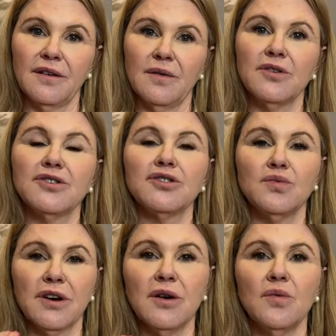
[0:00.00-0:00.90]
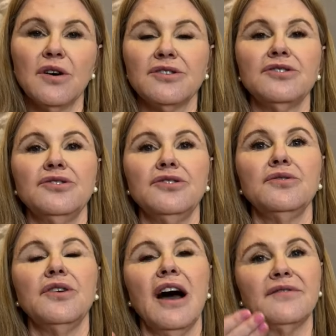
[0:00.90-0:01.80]
which is what I want to
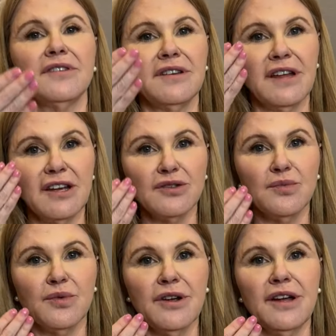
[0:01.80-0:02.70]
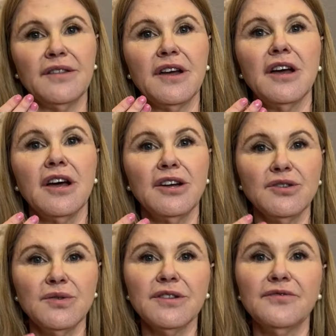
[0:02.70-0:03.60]
do. You have to nasal breathe.
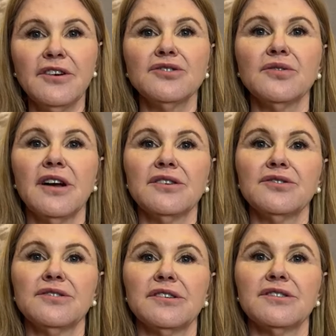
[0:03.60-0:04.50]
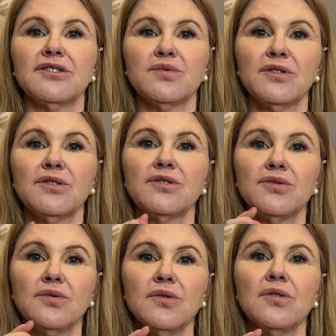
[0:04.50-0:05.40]
And doing the facial exercises with the
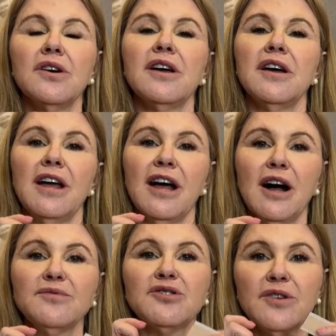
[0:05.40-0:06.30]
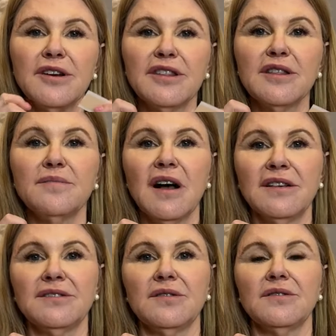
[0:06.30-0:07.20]
tool helped strengthen the
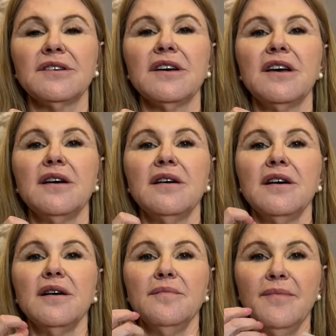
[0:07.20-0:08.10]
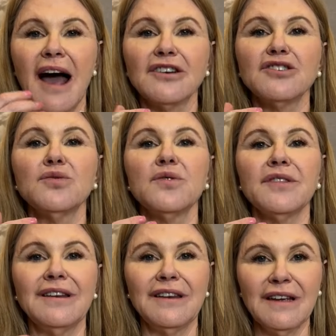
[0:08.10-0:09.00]
muscles back to where
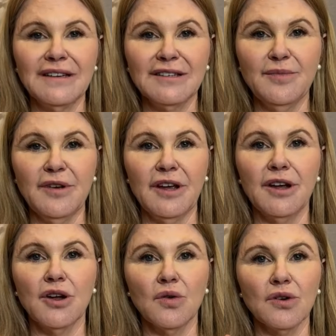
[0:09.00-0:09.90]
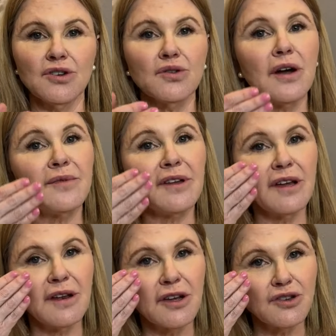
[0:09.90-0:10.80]
they need to be in order so I
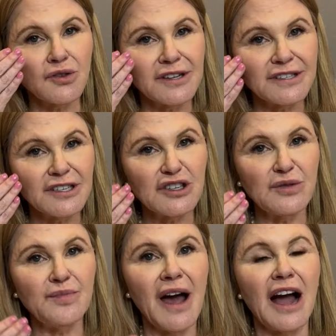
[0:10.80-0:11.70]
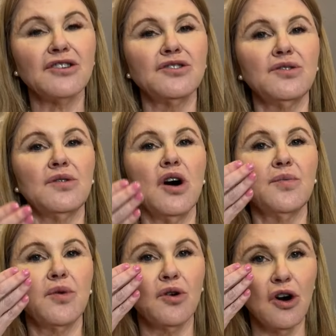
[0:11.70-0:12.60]
can transition back to
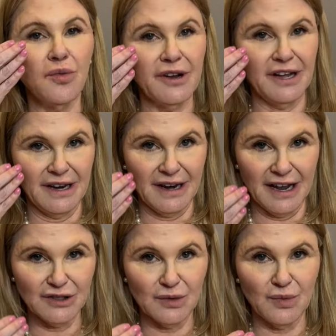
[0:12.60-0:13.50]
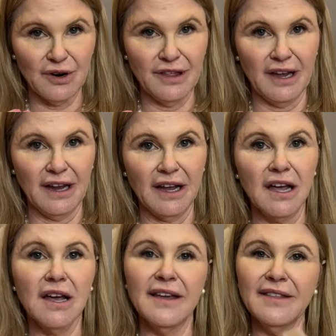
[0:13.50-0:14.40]
appropriate nasal breathing.
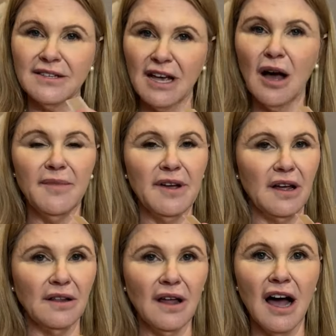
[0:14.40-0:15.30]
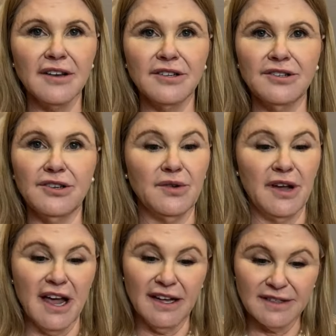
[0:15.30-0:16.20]
And this helped me a lot to do.
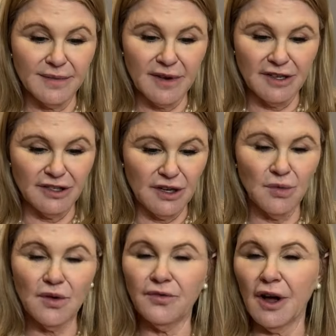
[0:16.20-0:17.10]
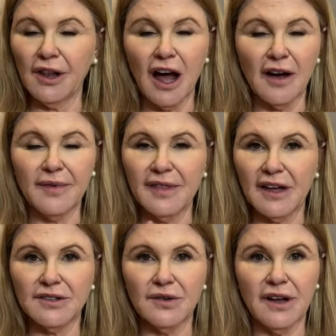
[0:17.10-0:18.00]
And some nights it will fall off and
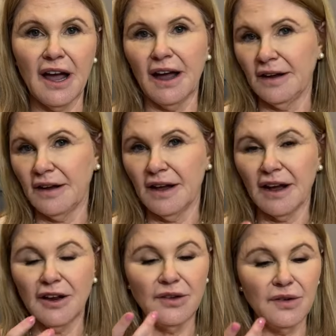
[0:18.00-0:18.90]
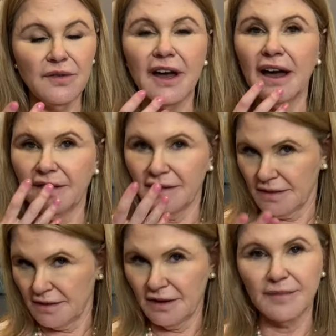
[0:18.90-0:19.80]
that's okay. And I knew that
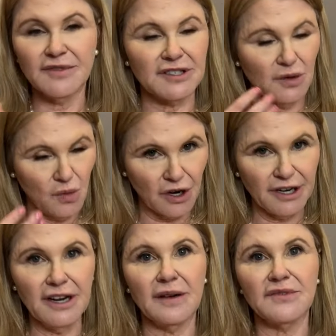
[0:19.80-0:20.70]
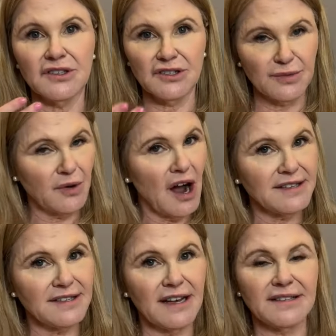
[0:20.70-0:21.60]
I'm still working, it's a
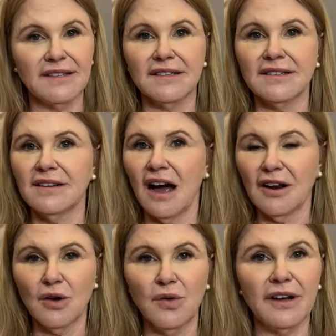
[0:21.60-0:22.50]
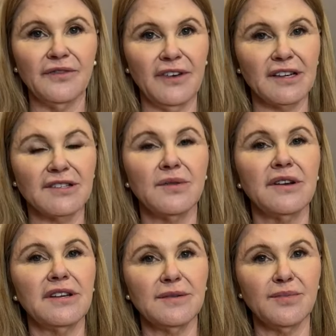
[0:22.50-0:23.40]
process. This is not a quick fix, so
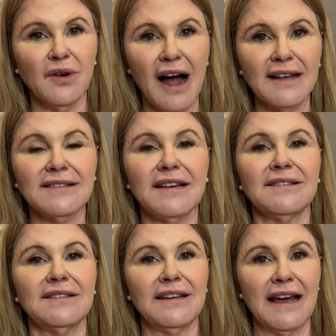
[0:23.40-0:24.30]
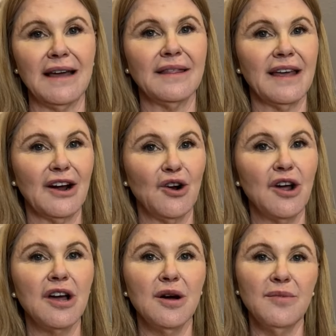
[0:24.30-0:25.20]
it is a process to get there.
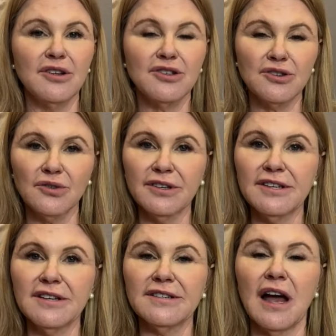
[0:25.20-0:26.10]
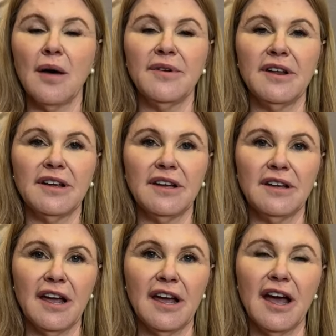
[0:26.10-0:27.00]
But it certainly does help, and it
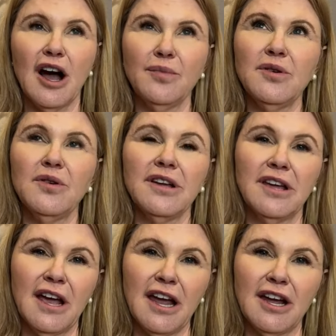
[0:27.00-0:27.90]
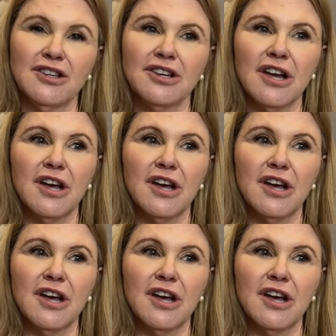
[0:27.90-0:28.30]
can help you engage.